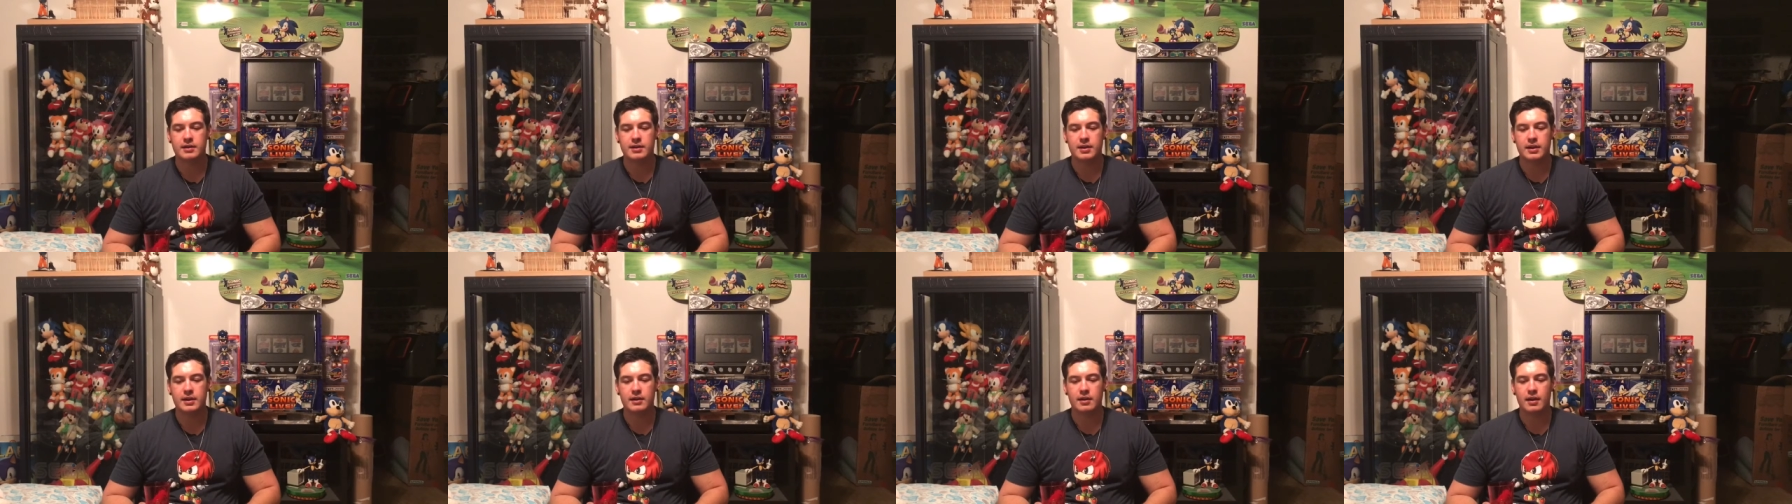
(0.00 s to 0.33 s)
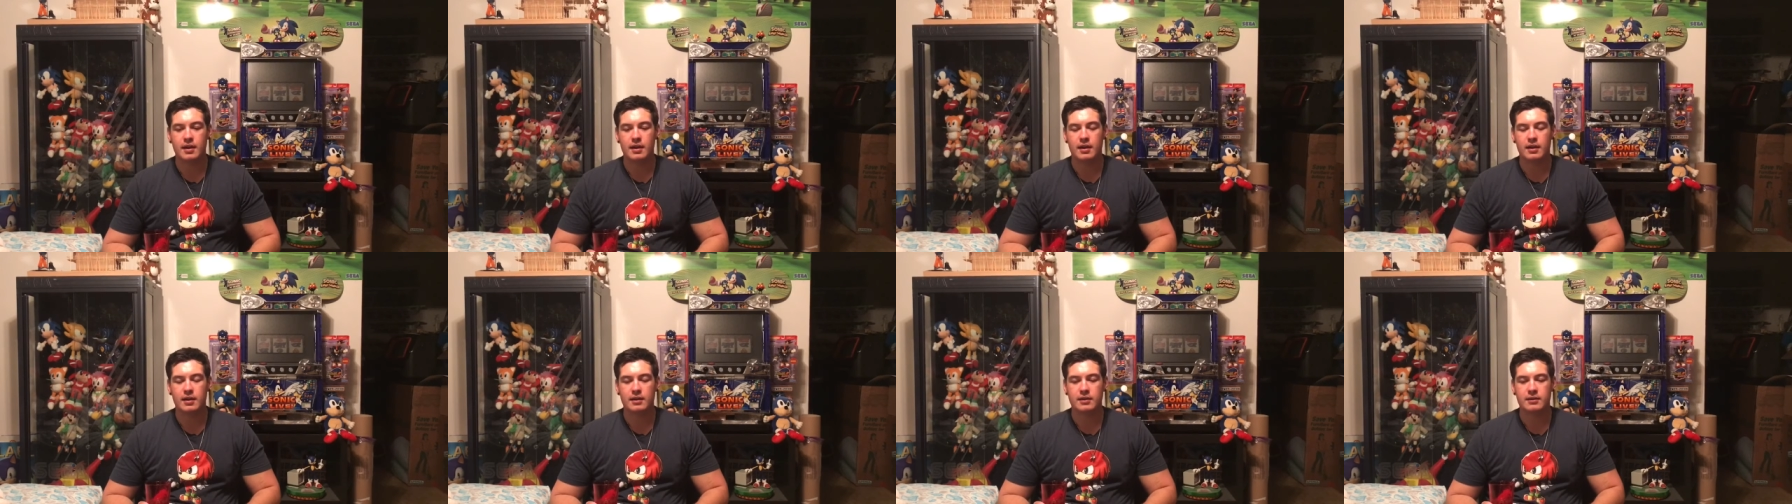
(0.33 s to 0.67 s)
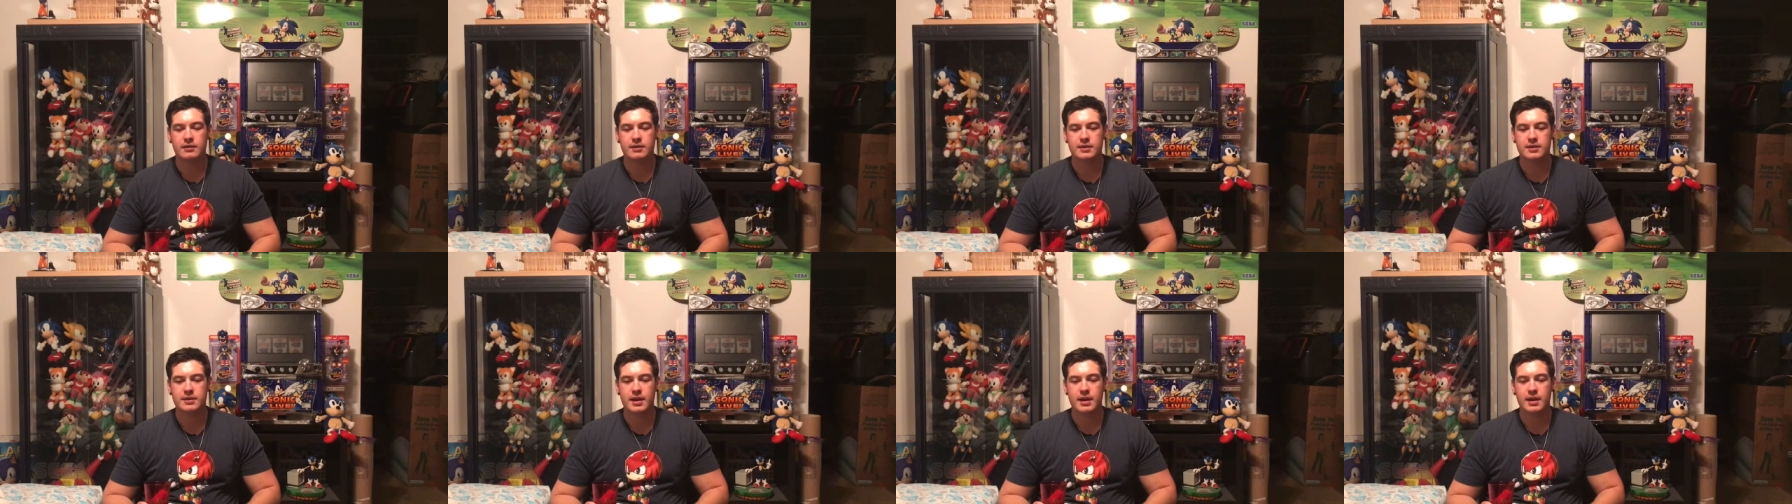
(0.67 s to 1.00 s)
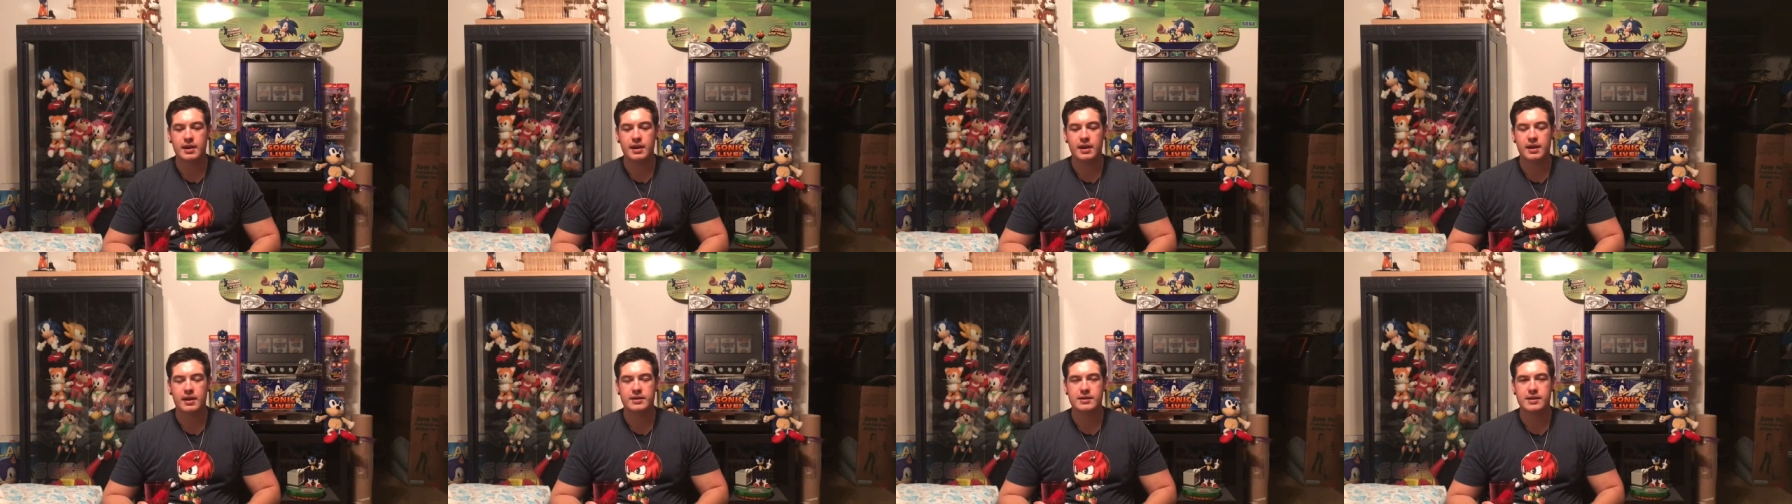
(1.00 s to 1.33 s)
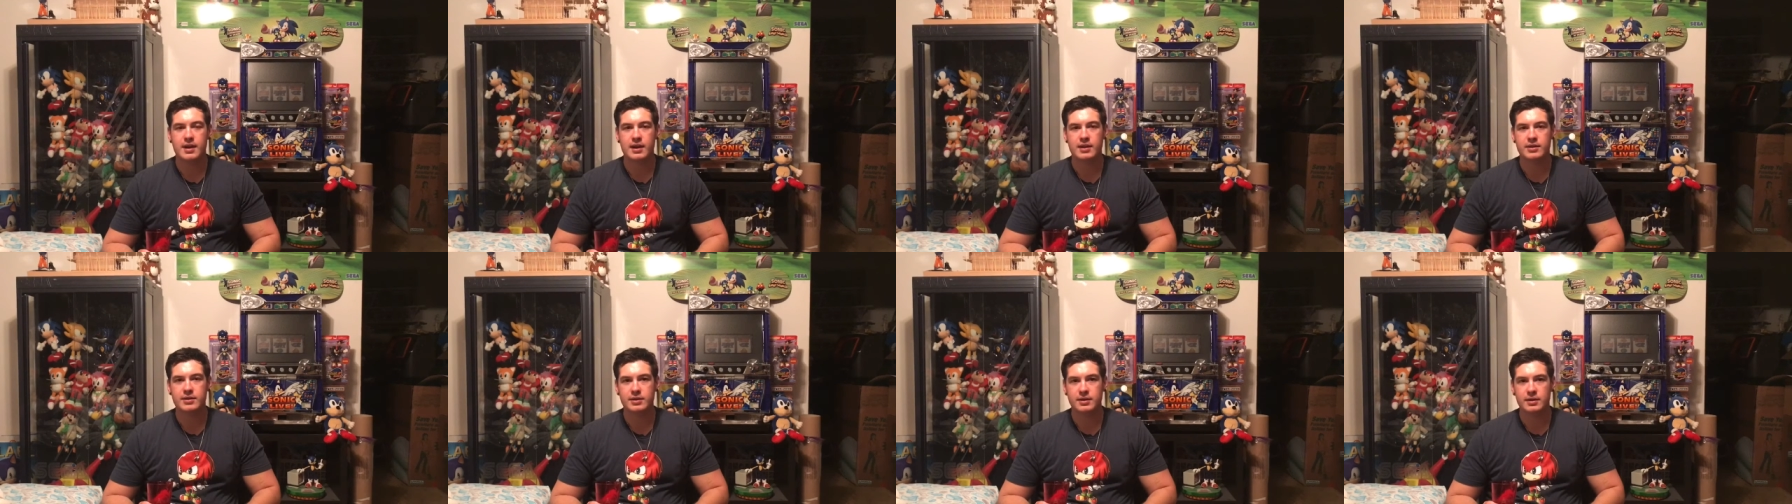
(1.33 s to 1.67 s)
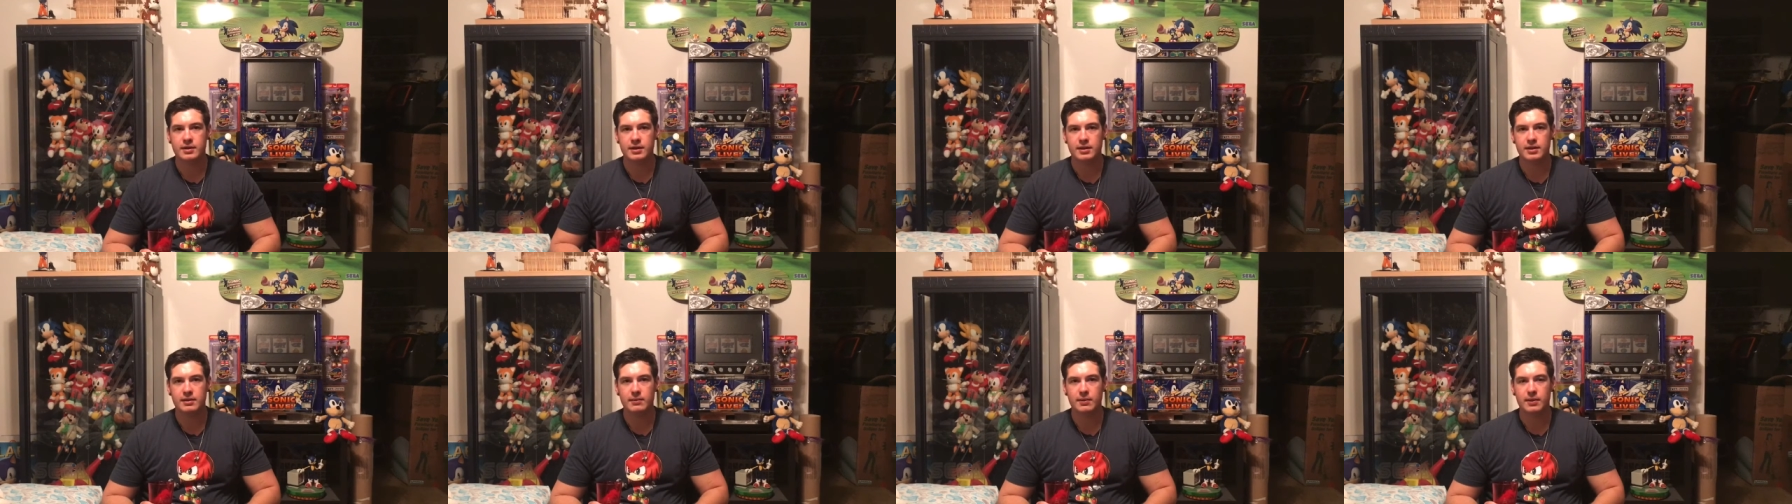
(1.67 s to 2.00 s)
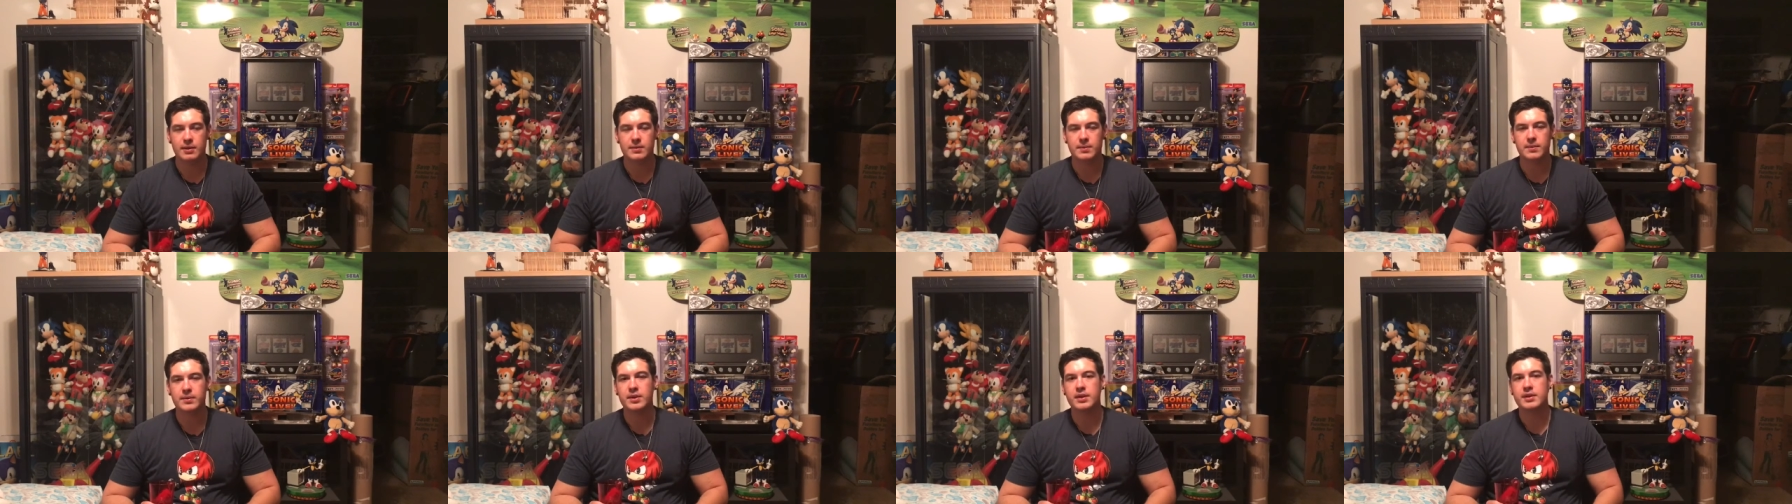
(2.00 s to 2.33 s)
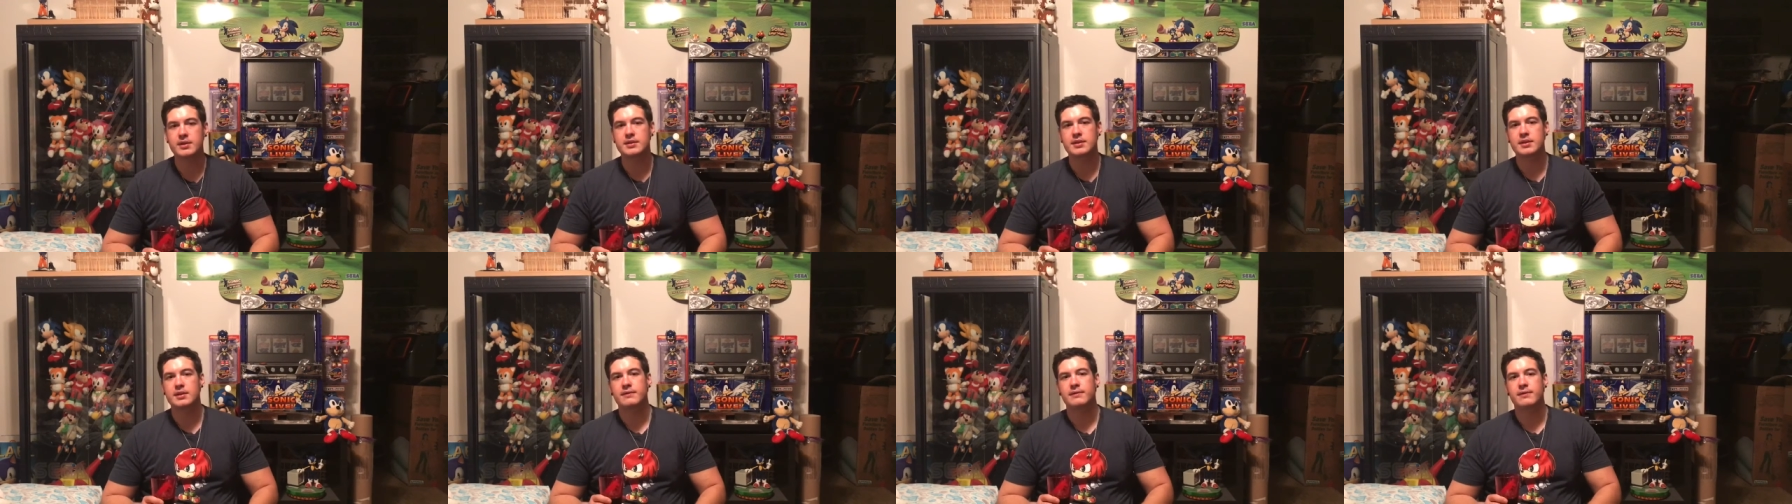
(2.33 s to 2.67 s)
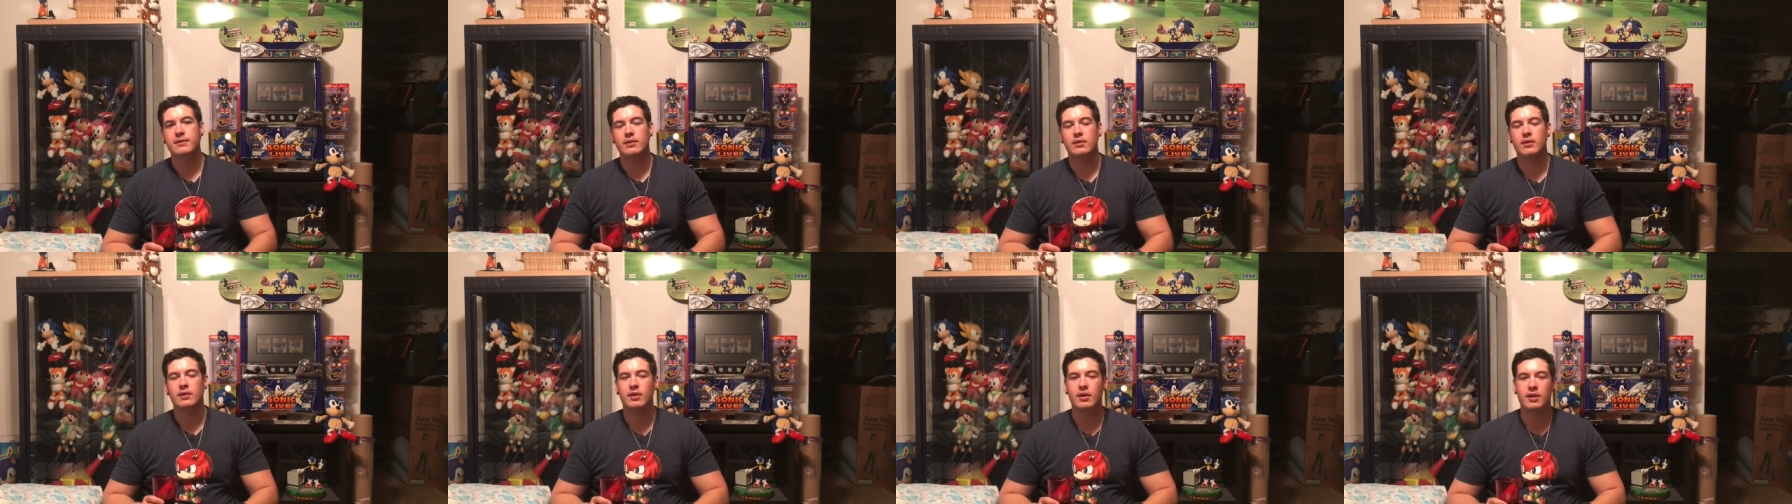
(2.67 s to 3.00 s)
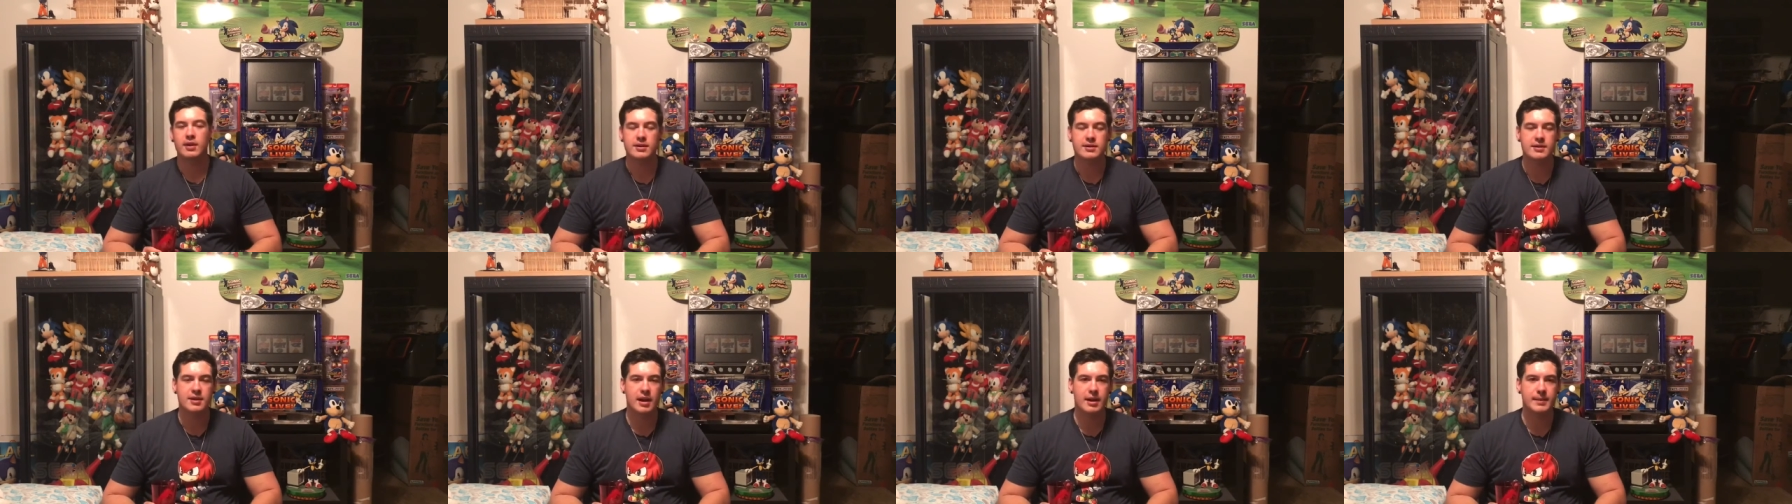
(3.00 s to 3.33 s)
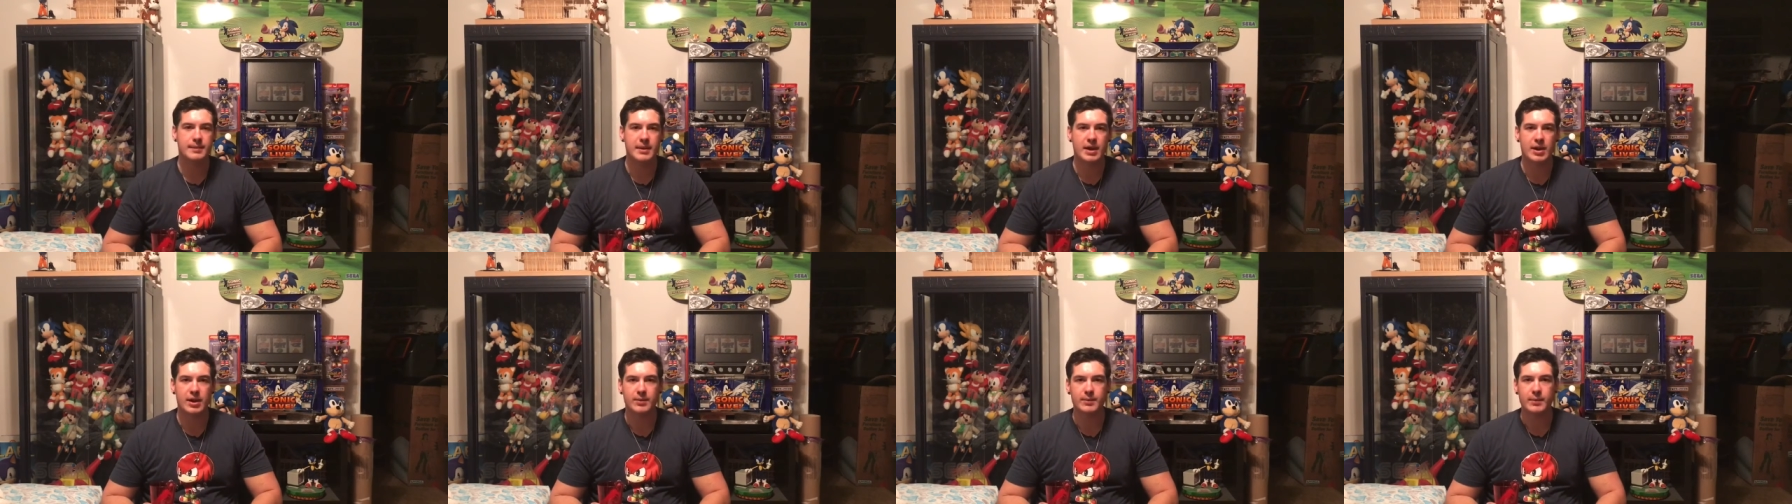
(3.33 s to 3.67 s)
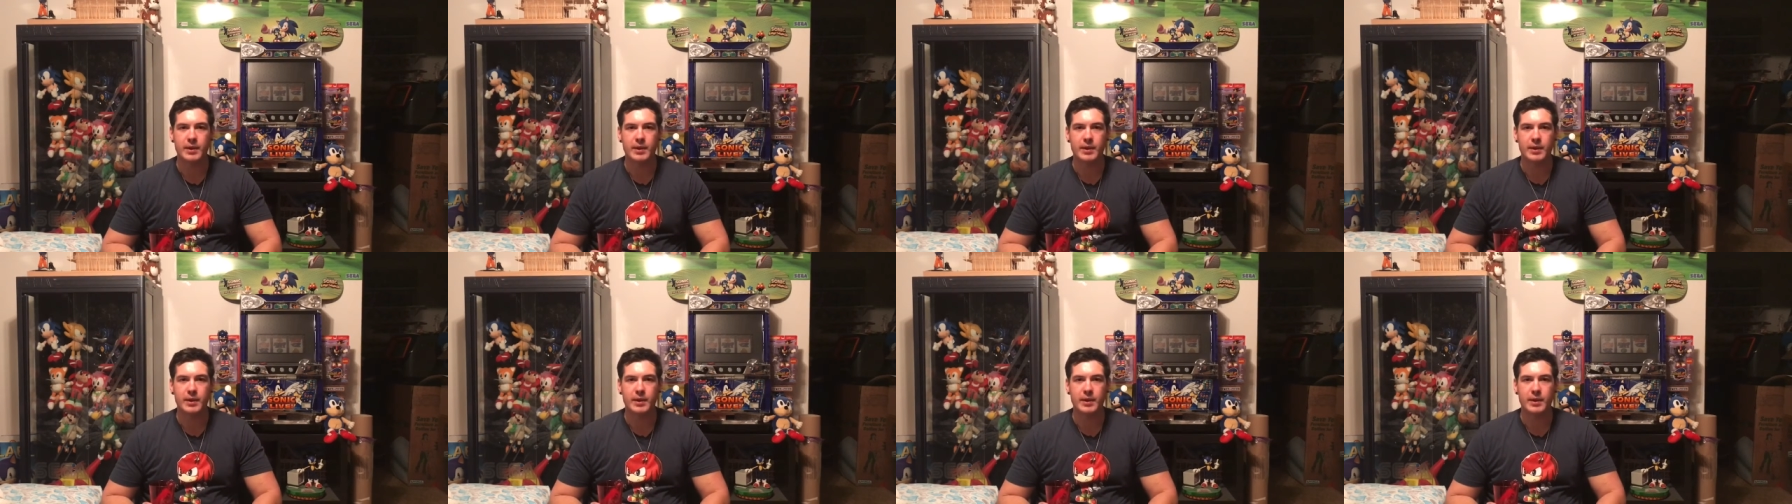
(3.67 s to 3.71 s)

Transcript: Sega has actually worked with Disney for a long time now,